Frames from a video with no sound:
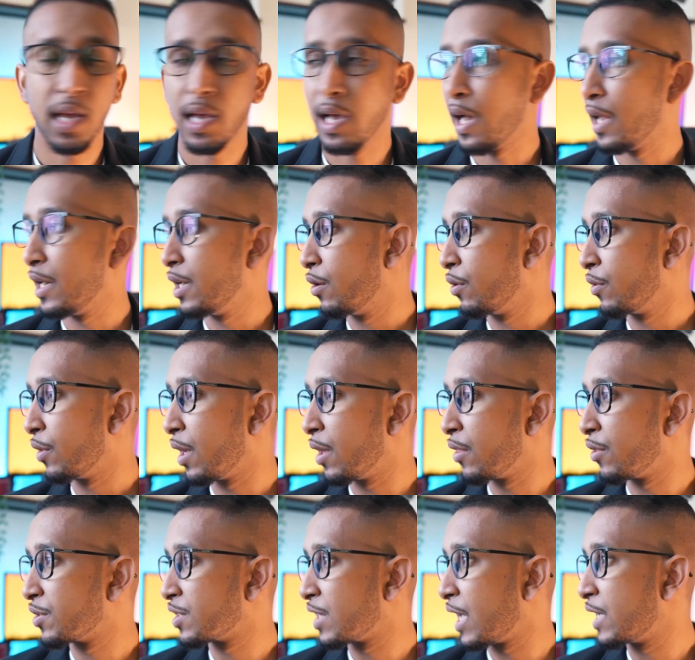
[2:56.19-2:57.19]
And on the
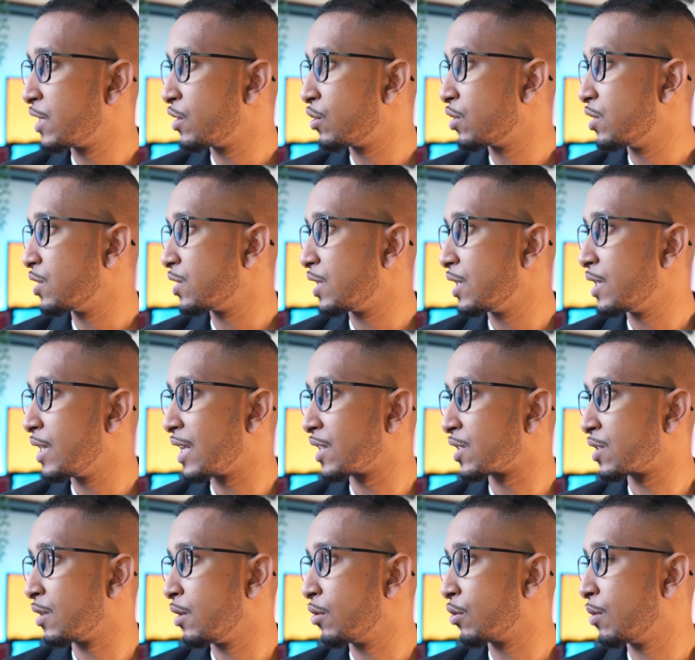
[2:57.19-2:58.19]
other side, you can see
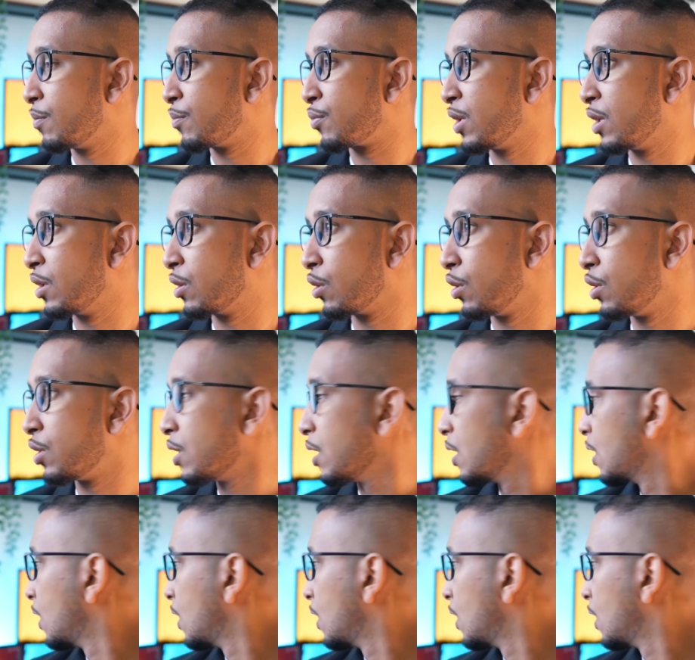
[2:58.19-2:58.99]
that's looking pretty good.